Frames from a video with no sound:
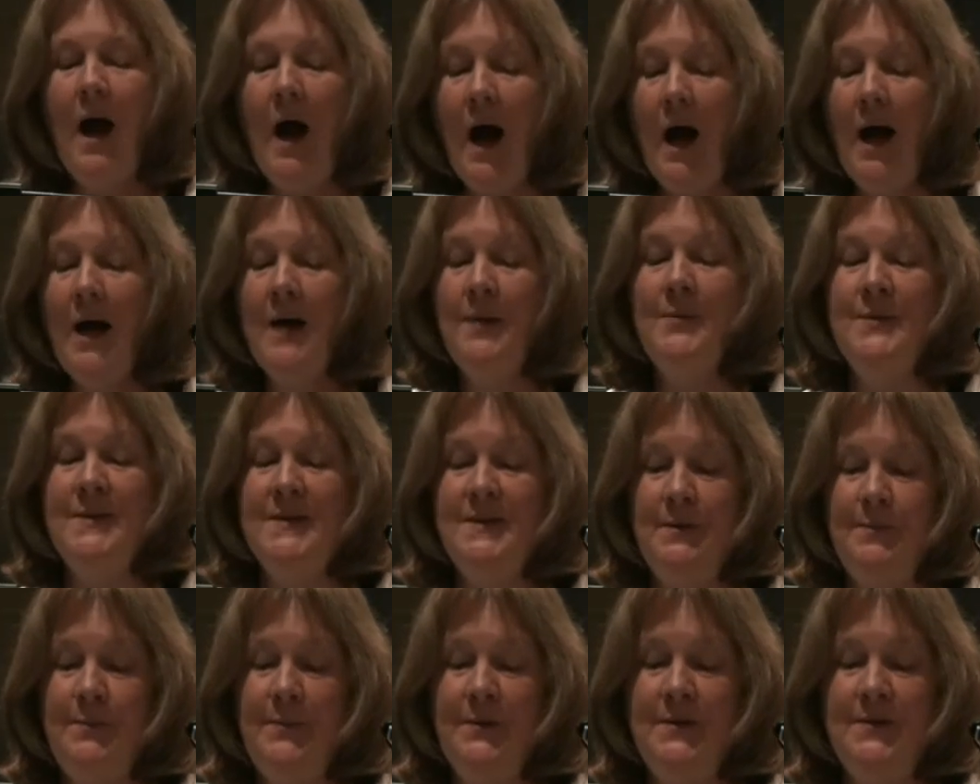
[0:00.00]
I was
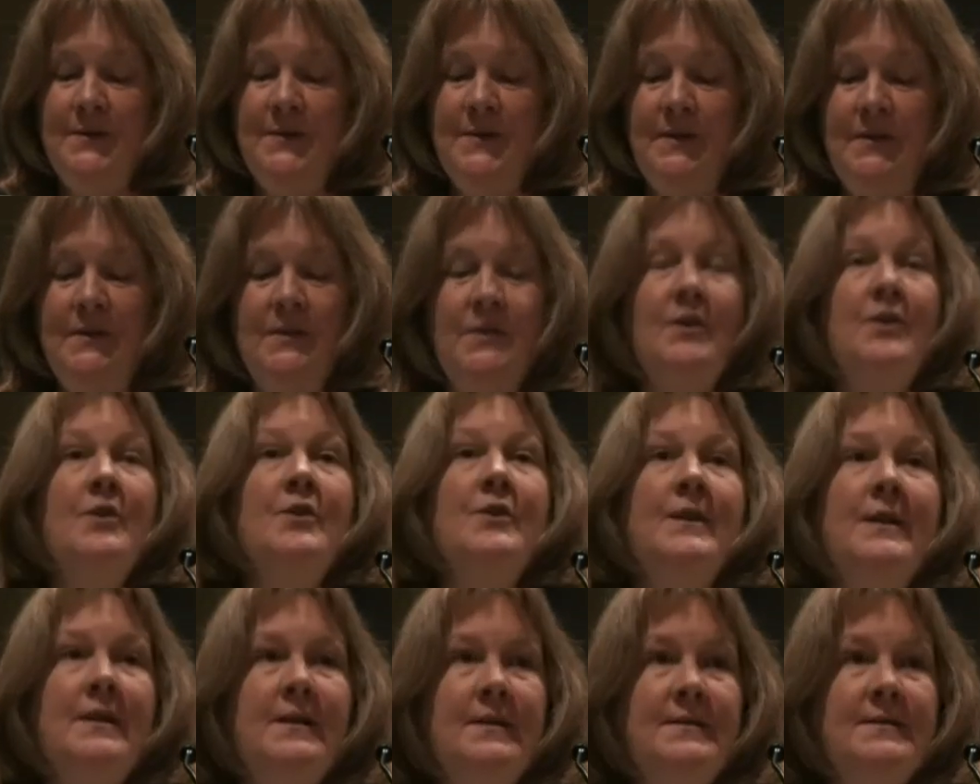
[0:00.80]
the person who
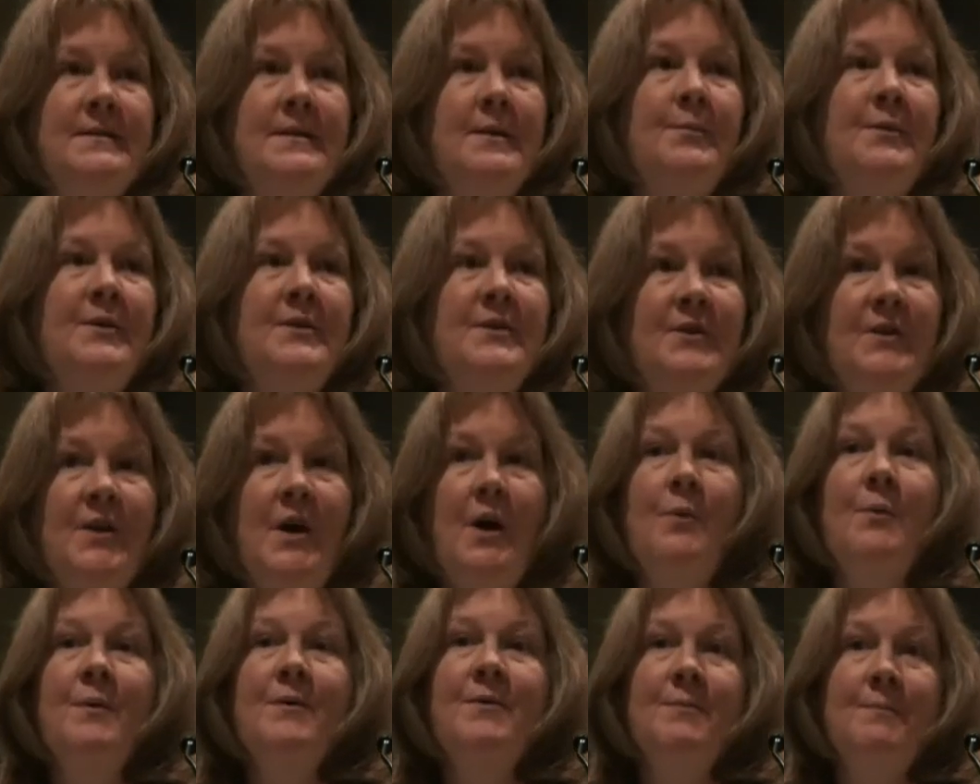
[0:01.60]
needed someone to
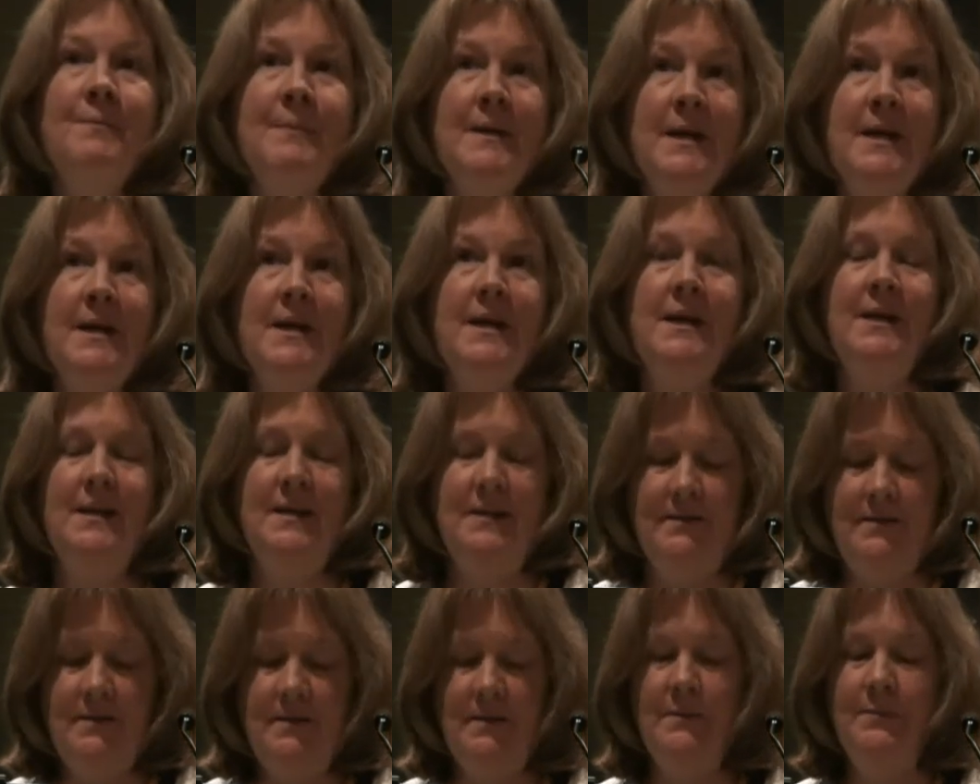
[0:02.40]
go with me
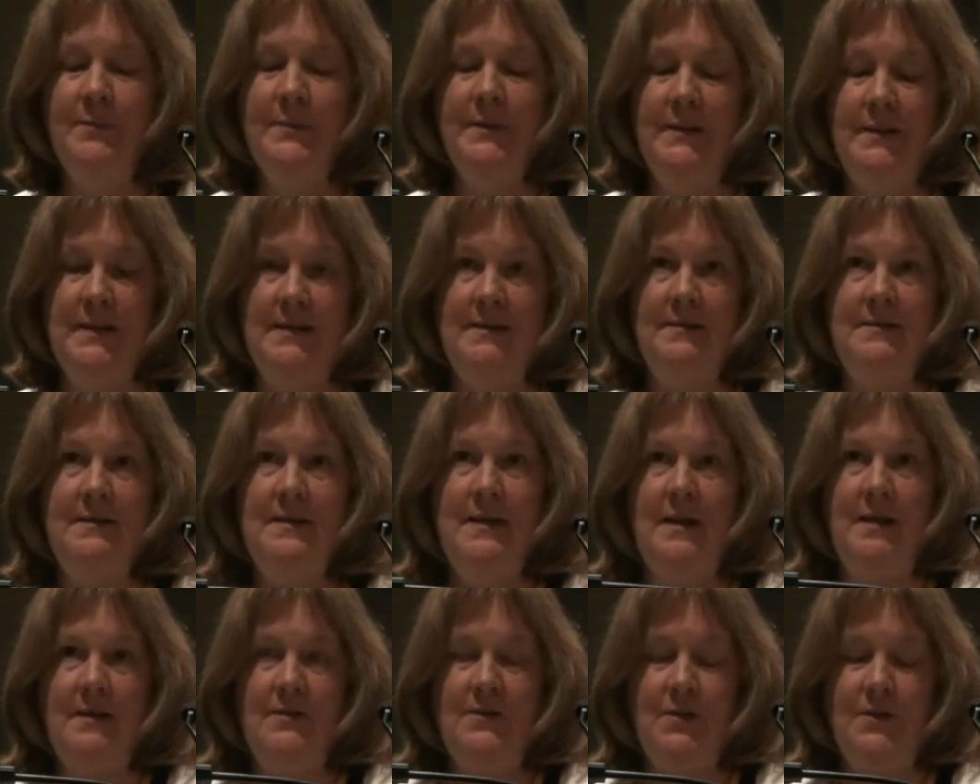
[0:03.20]
to the police
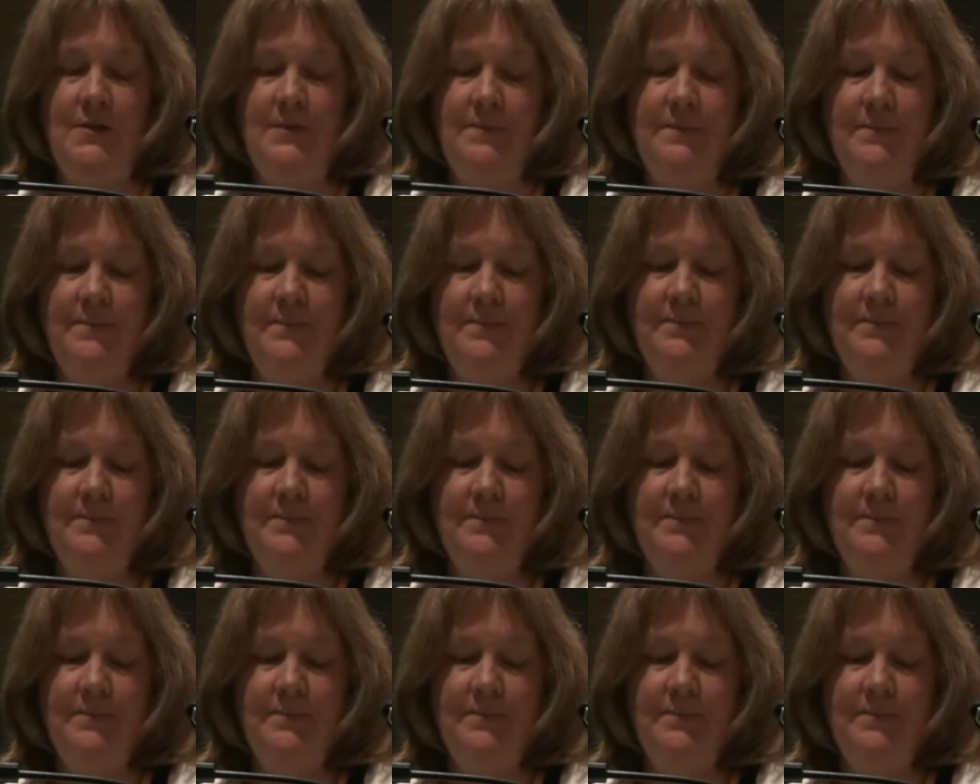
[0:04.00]
station.